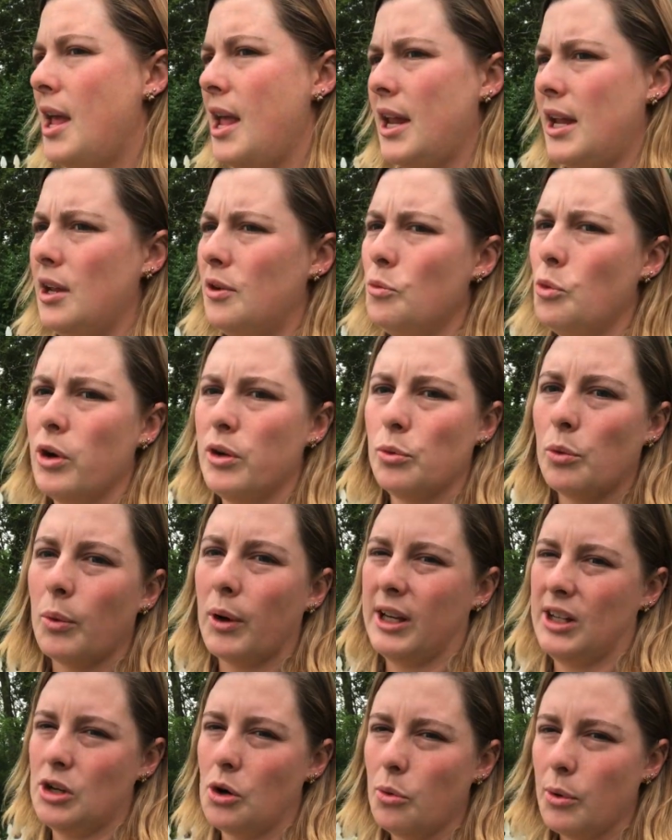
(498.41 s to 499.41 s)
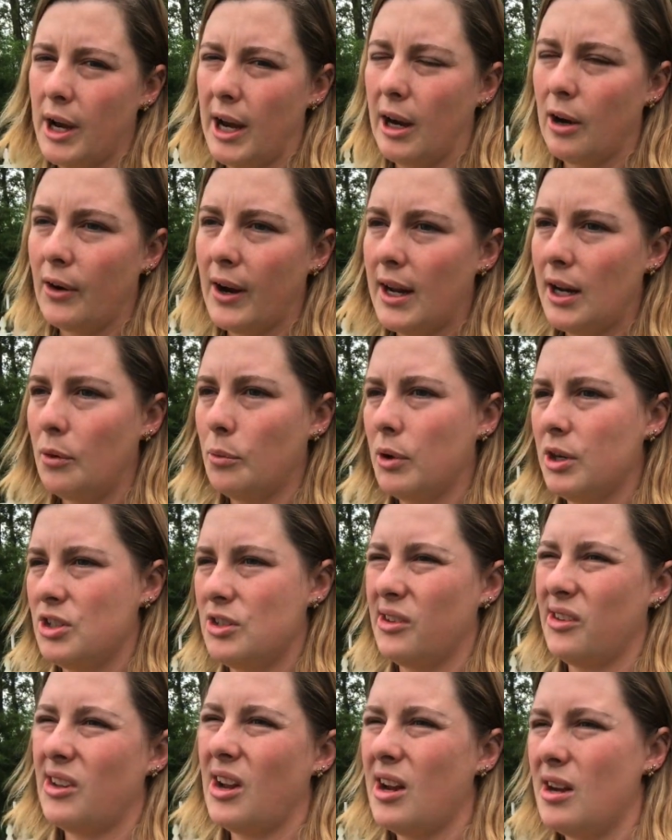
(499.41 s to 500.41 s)
and one where we don't aerate it, where it's
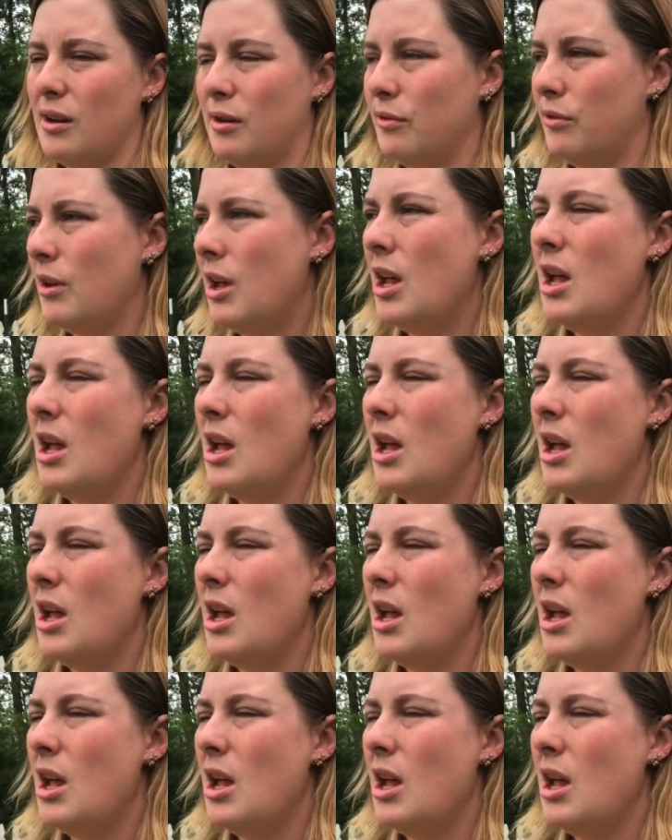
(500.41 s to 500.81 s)
just kind of